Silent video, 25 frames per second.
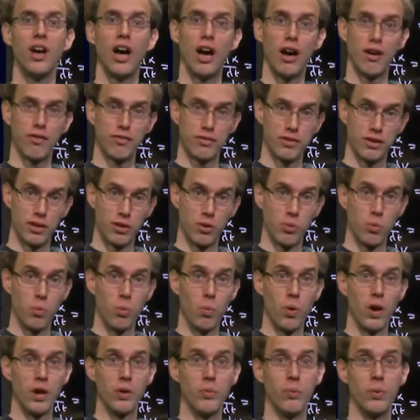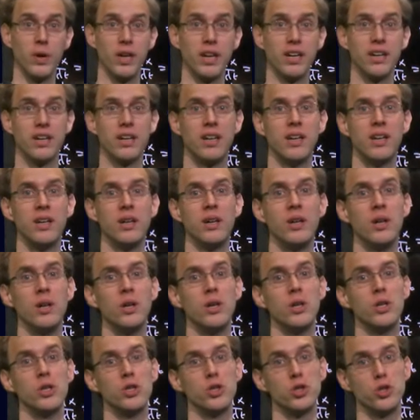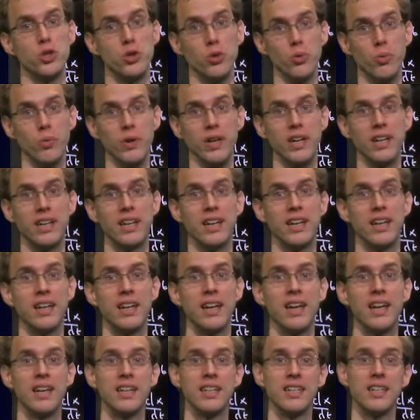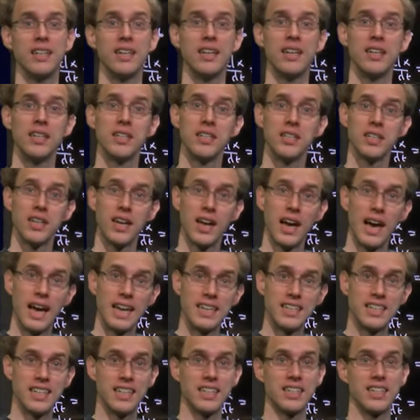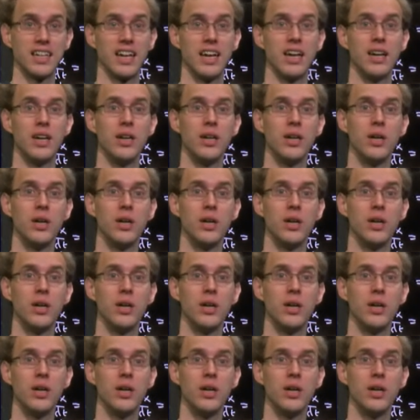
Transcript: after one week, two week, etc.